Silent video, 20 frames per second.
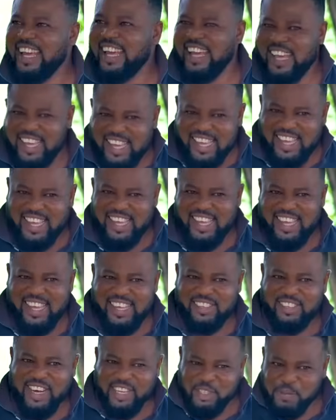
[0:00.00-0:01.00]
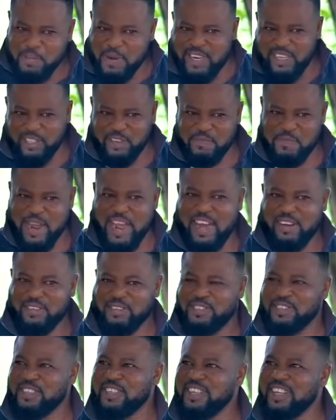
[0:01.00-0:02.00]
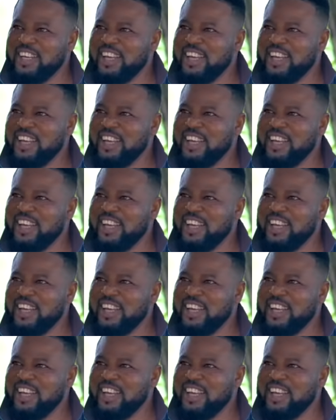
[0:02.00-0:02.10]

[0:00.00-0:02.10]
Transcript: I told her to pack out of my house.